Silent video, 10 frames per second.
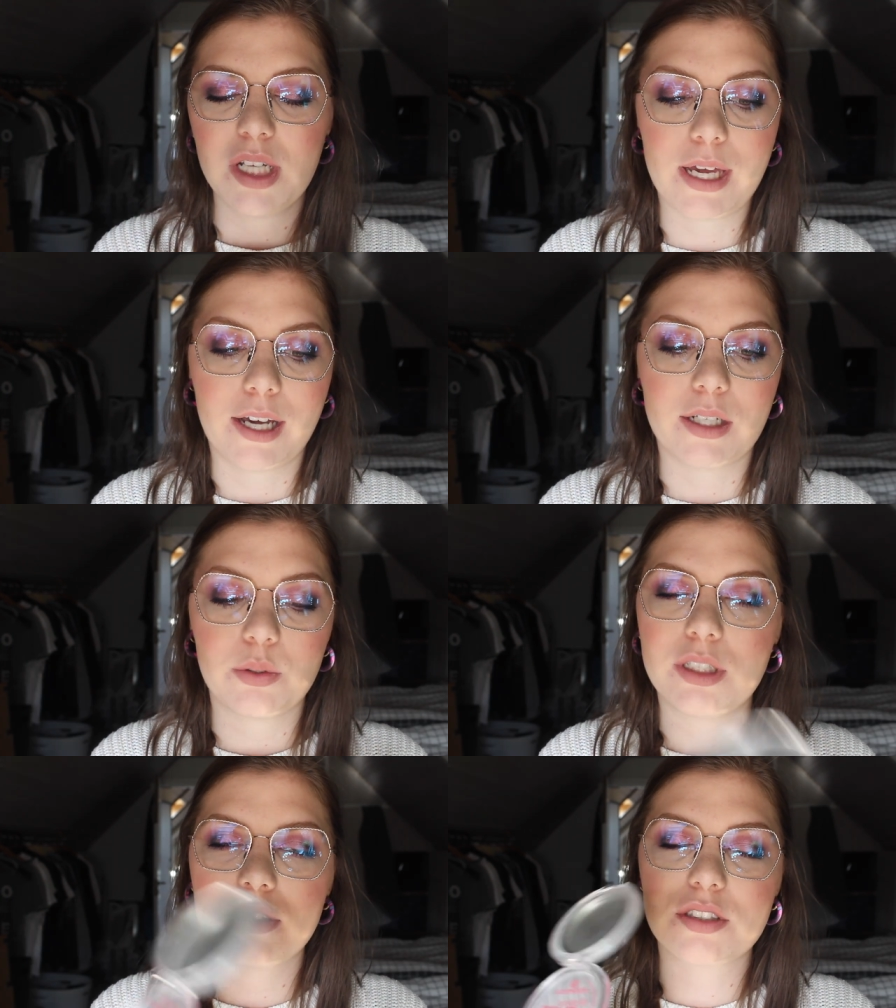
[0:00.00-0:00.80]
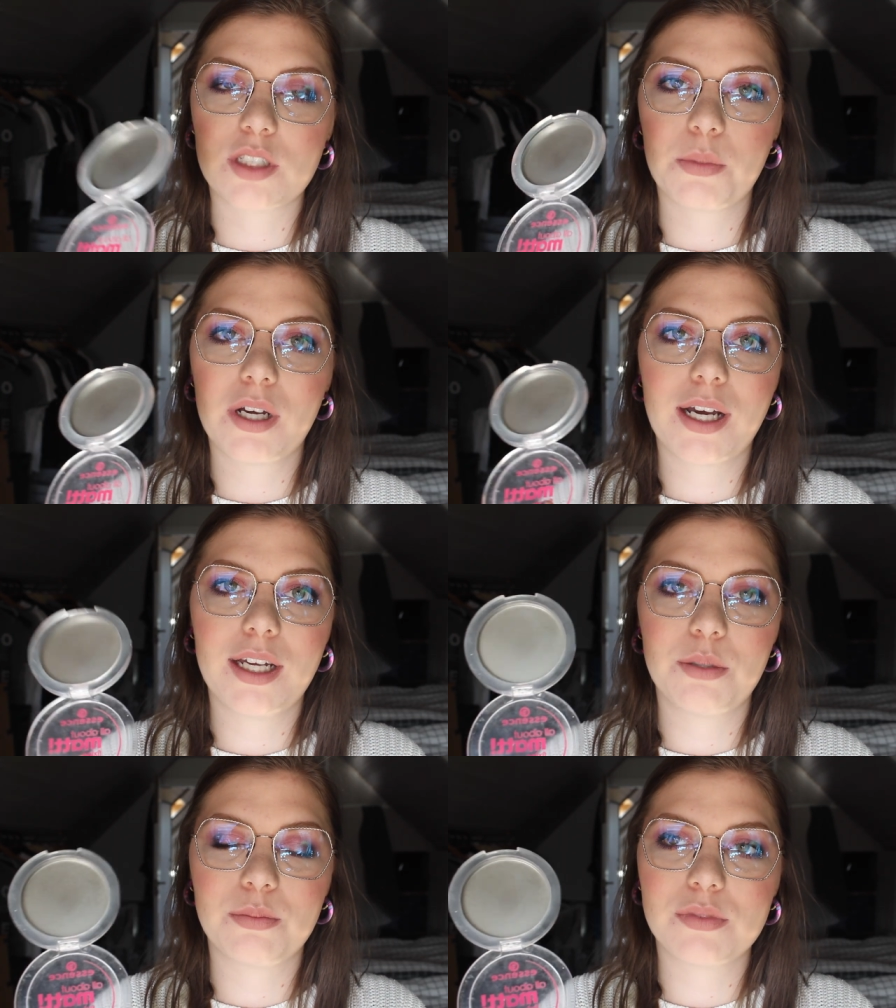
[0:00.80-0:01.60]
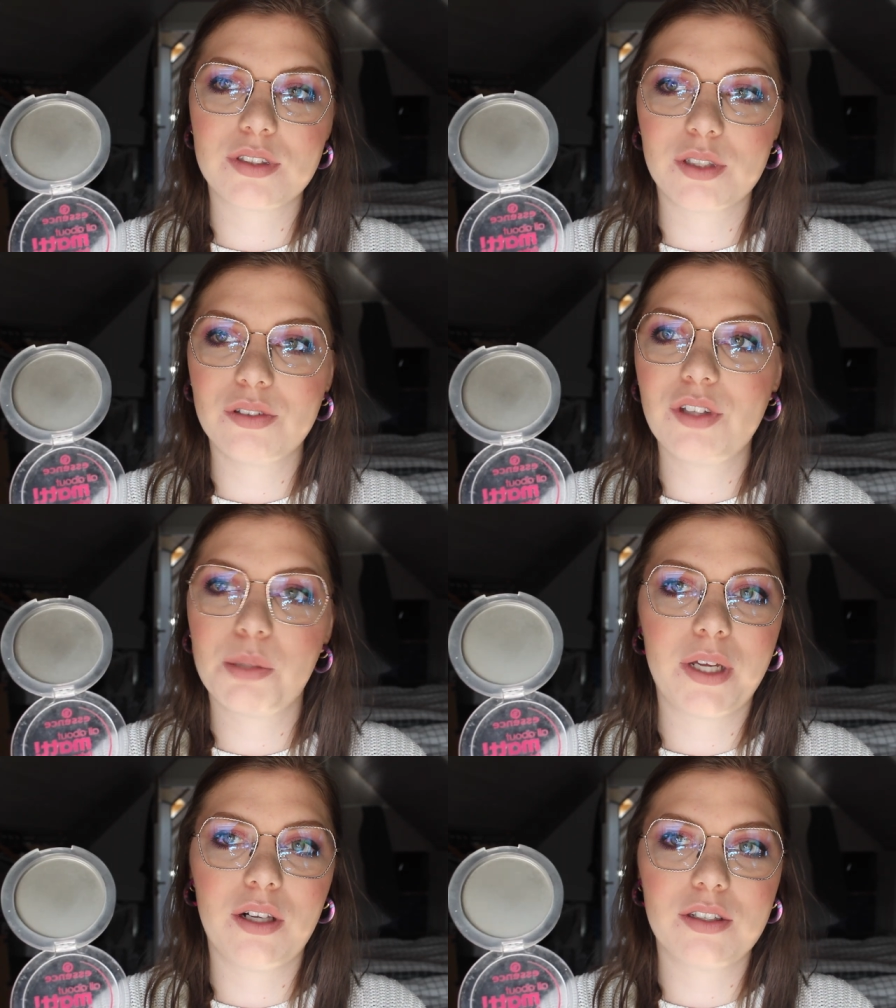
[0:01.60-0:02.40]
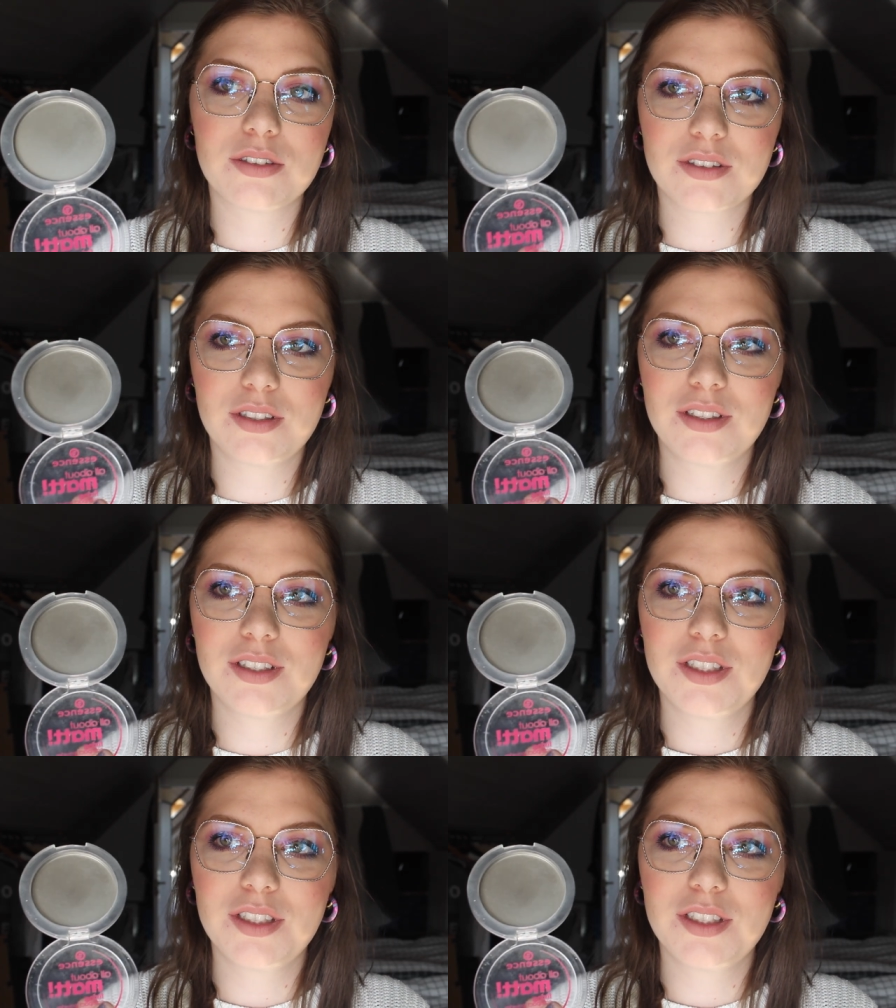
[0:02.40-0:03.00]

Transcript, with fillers: Yeah, and in the summer I am still the palest